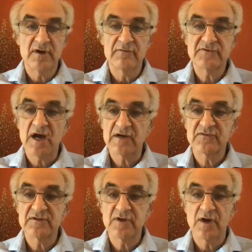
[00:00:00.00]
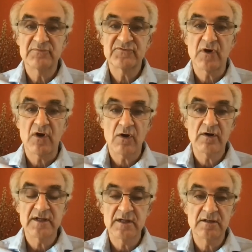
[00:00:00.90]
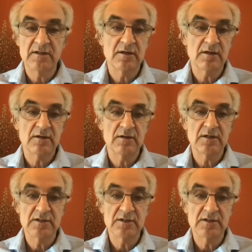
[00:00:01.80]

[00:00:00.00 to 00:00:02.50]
of toxic dumps are in uh,